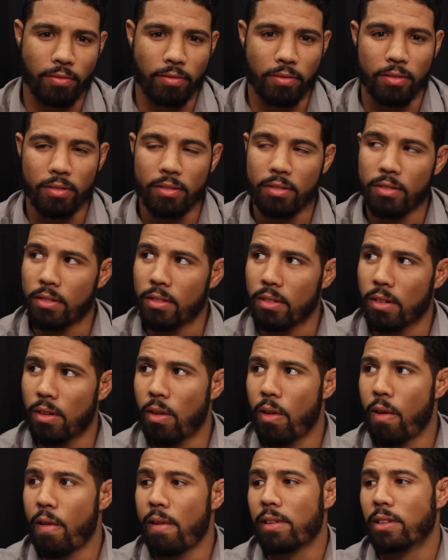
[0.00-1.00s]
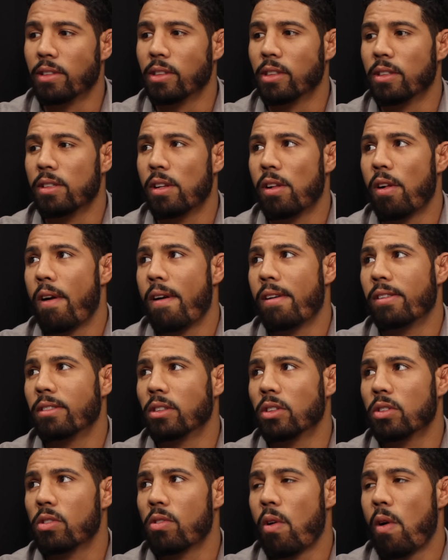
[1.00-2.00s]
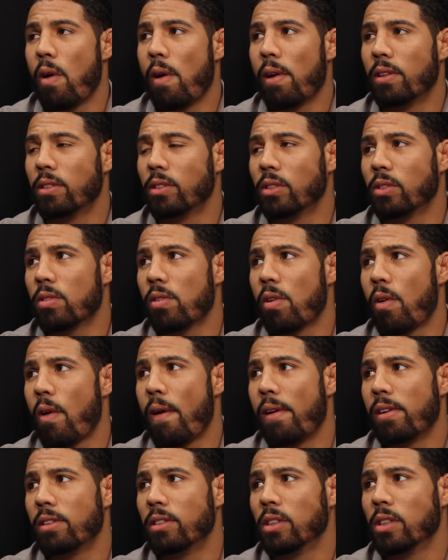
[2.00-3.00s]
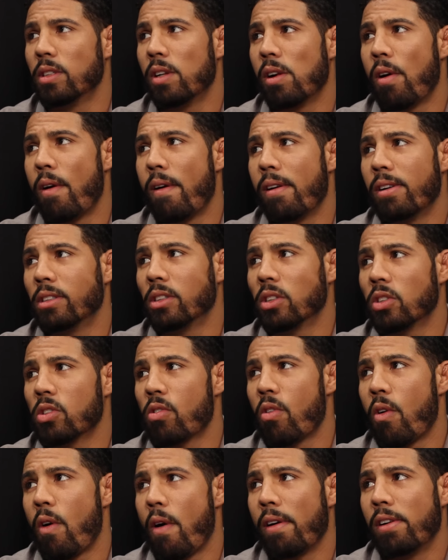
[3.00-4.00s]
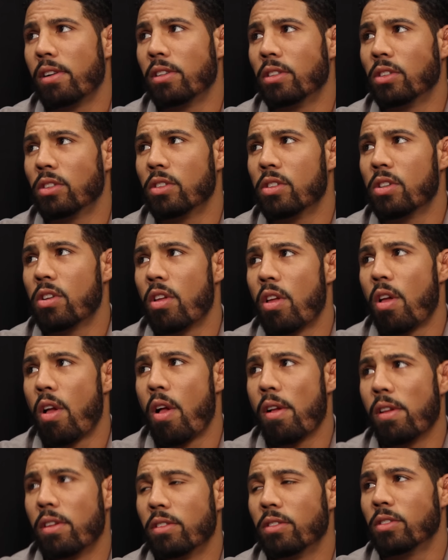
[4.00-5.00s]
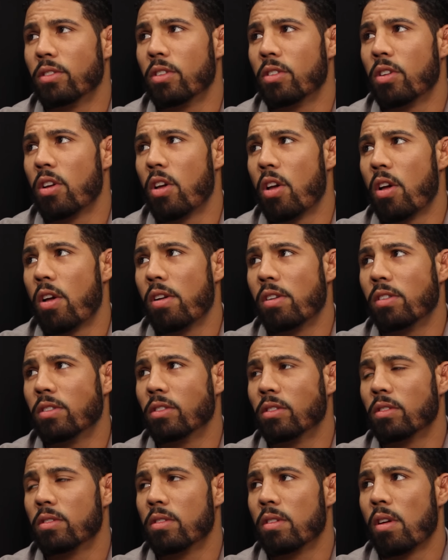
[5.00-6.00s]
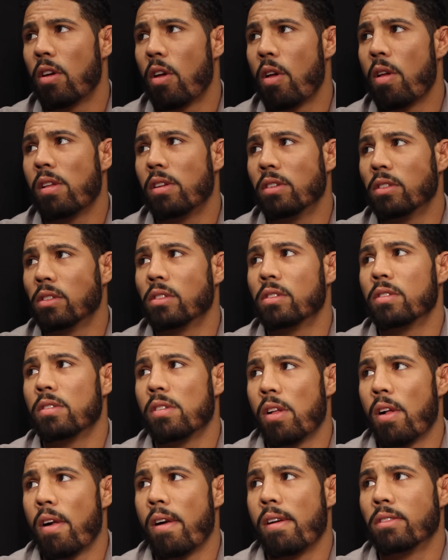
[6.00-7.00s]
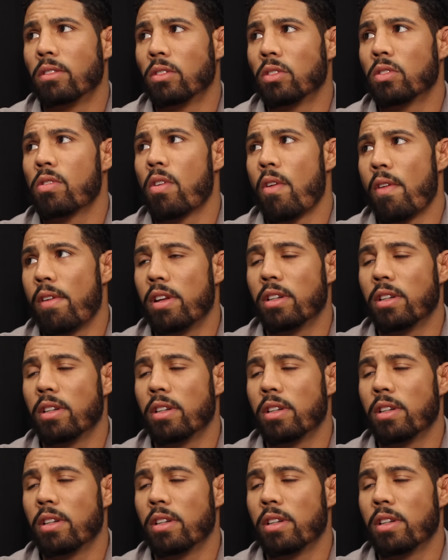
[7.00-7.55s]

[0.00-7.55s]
at the beginning, uh, when I said thanks for joining us, guys, you heard David say, yeah, thanks, and kind of get it like, thanks for having me or something.